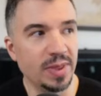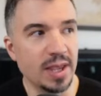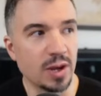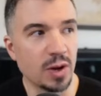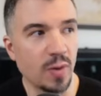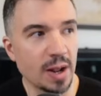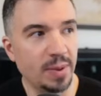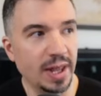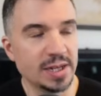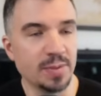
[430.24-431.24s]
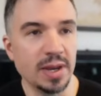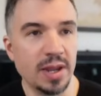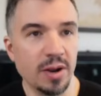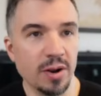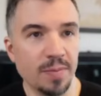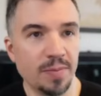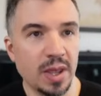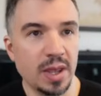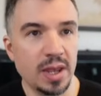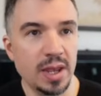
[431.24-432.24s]
the correct placement here
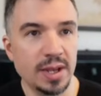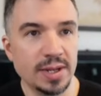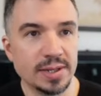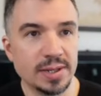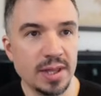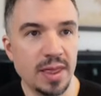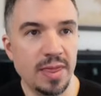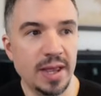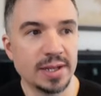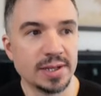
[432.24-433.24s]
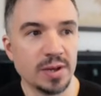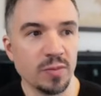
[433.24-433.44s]
is this